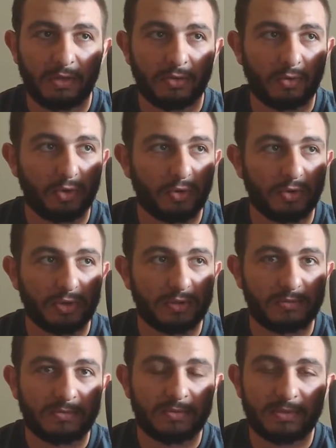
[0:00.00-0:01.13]
You could
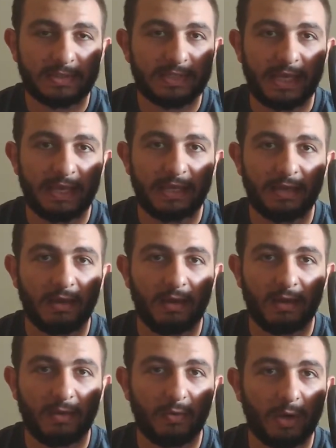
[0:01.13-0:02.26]
say,
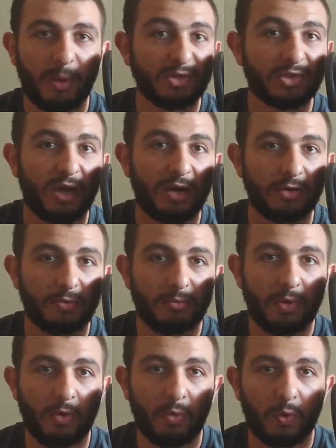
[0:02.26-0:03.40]
what about Skyrim?